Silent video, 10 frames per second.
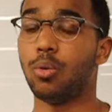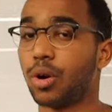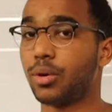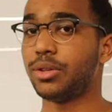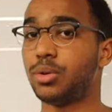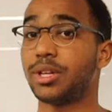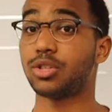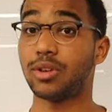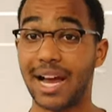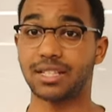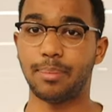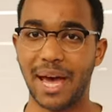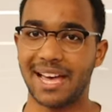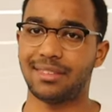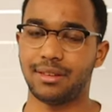We're going to extract a
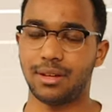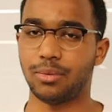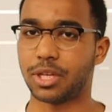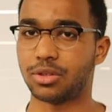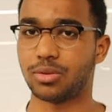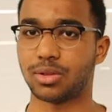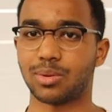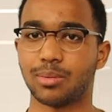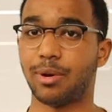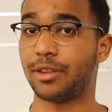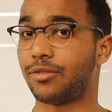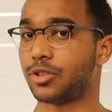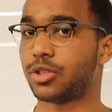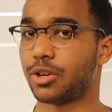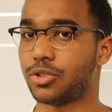path, and we can do this with breadth
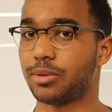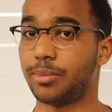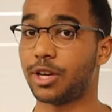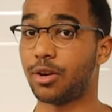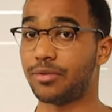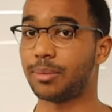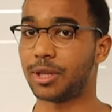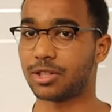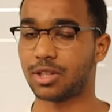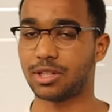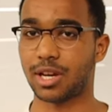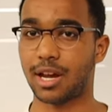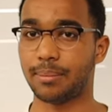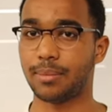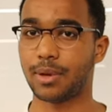first search in big O V plus E
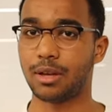time.